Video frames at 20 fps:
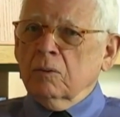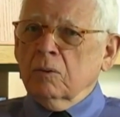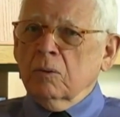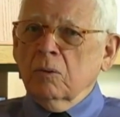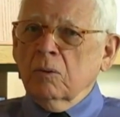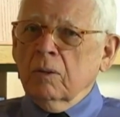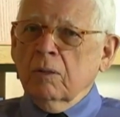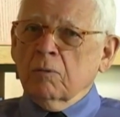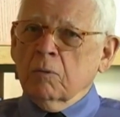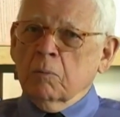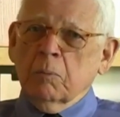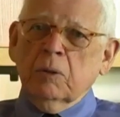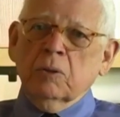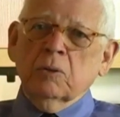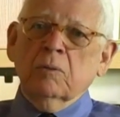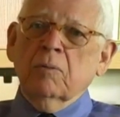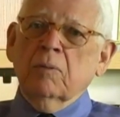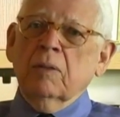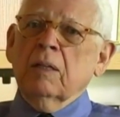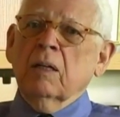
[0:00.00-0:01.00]
You don't have a
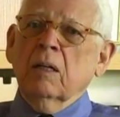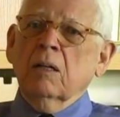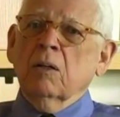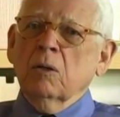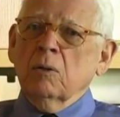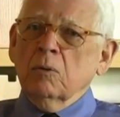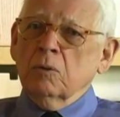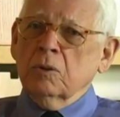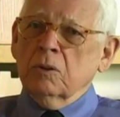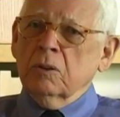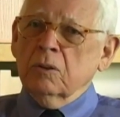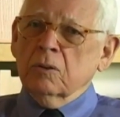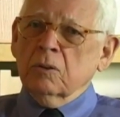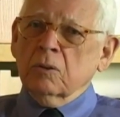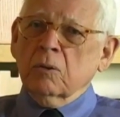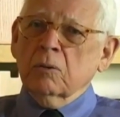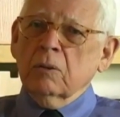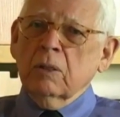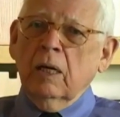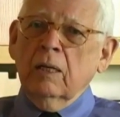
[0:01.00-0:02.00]
bunch of theologians
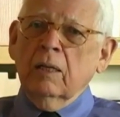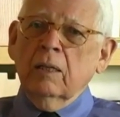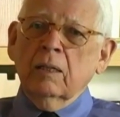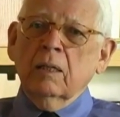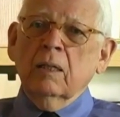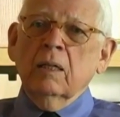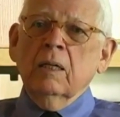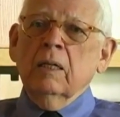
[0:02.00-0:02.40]
creating